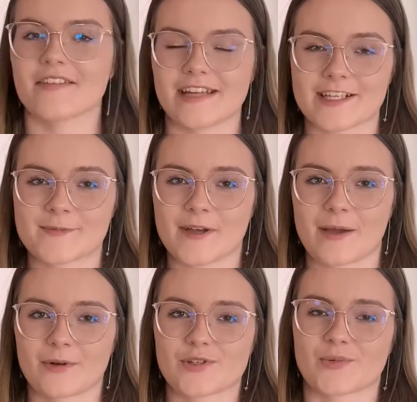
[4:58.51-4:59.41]
The next book I
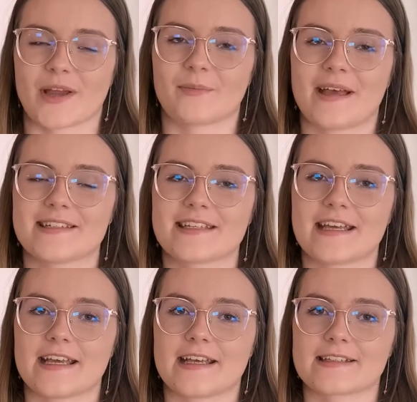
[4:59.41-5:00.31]
want to recommend
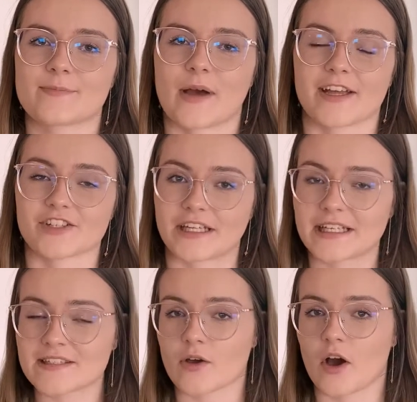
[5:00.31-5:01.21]
is by a
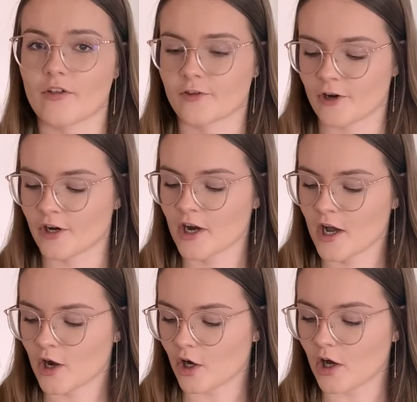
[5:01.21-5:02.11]
Chinese author
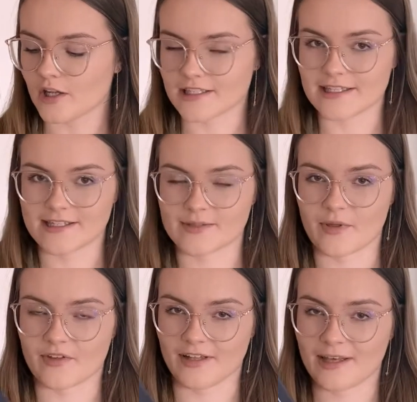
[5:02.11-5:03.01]
called
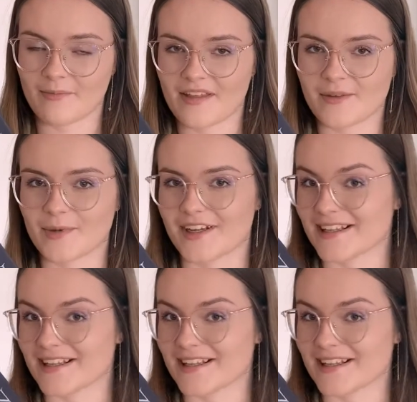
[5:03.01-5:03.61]
Elizabeth Lim, and the book is